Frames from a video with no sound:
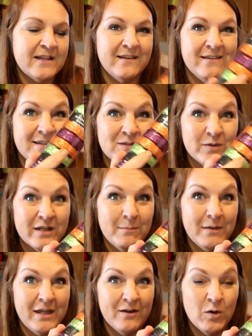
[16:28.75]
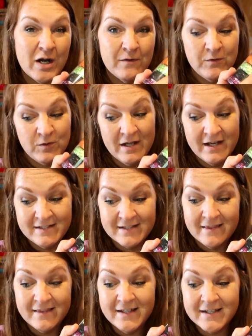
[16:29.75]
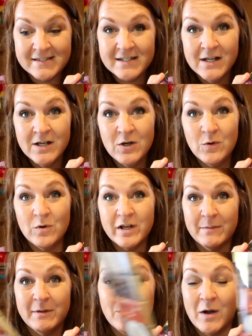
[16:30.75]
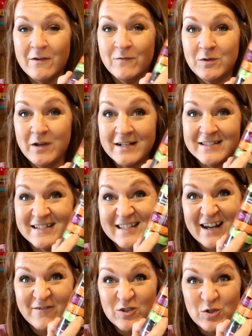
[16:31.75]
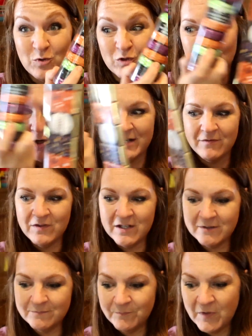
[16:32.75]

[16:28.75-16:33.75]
And then this will get me quite a few days and this will get me quite a few days since I have to do 30 of them.